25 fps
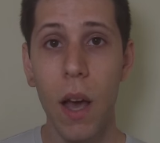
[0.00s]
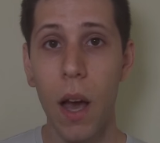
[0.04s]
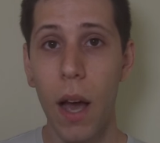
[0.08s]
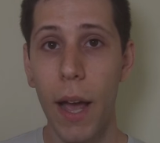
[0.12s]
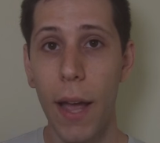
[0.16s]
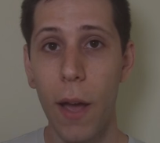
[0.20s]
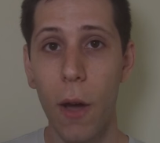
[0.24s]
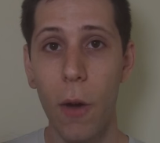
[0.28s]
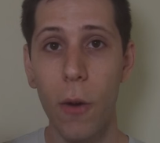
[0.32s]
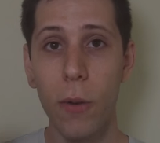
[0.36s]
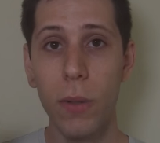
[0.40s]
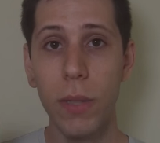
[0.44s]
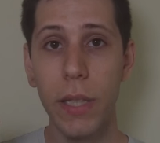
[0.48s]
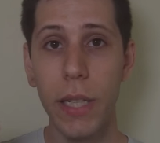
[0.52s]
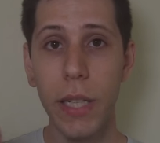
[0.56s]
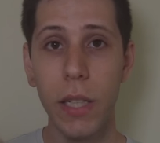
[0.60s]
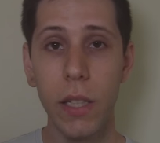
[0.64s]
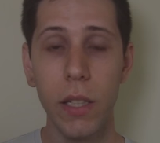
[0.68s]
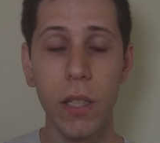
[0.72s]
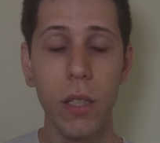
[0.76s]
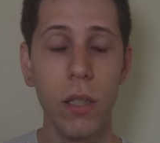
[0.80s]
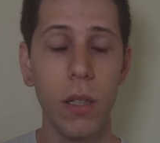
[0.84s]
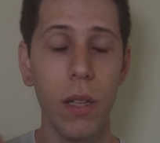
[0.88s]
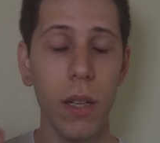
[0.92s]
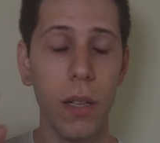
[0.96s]
I
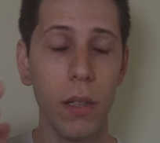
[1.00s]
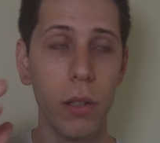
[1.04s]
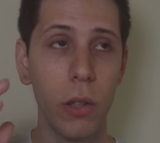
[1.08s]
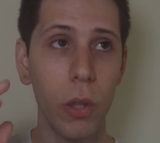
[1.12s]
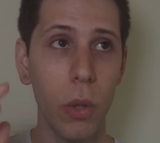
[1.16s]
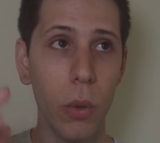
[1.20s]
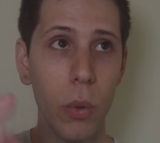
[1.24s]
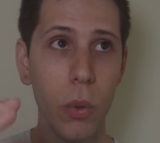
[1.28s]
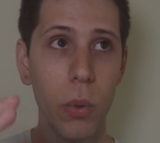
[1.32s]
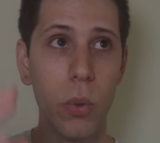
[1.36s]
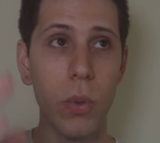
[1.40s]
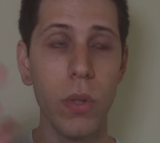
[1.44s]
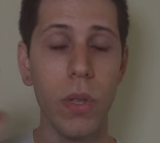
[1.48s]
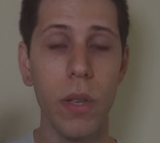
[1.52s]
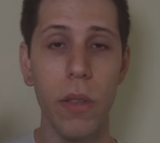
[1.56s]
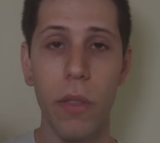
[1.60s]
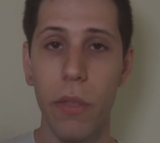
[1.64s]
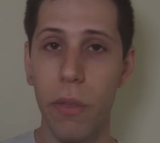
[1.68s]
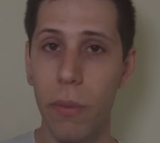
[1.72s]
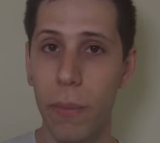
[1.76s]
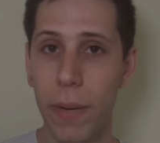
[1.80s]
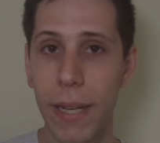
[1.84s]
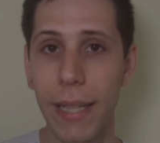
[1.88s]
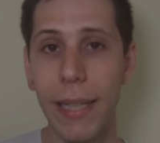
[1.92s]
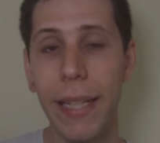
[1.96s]
only lose
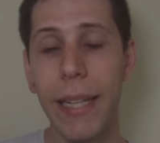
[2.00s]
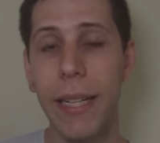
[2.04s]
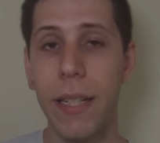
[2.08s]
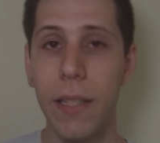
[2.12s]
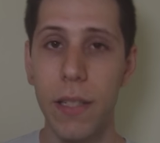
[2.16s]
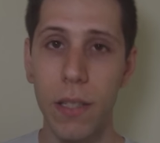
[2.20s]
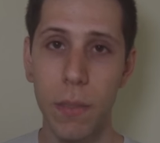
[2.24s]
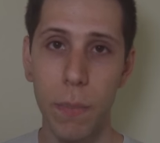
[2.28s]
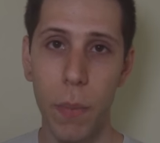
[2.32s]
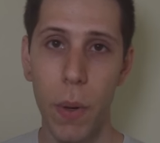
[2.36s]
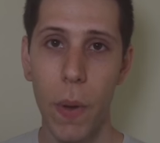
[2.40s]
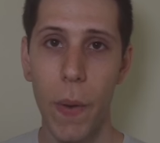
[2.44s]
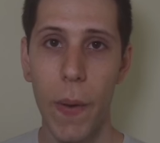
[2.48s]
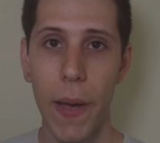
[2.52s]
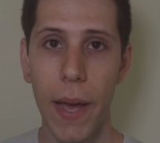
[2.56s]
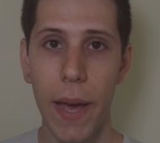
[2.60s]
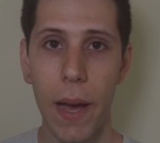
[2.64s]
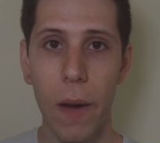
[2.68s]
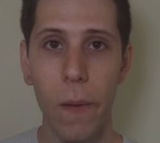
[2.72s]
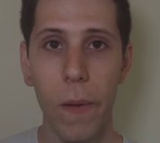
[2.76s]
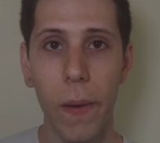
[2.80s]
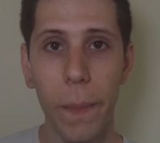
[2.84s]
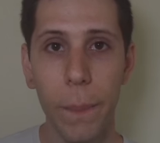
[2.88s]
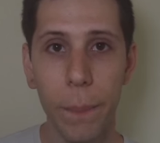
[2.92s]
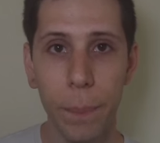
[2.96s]
3 litres per
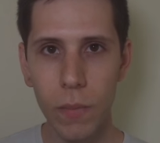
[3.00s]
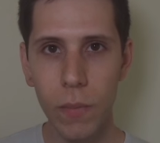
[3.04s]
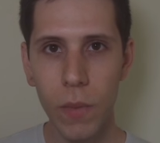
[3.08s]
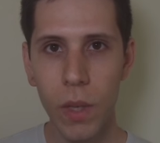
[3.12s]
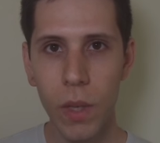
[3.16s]
hour.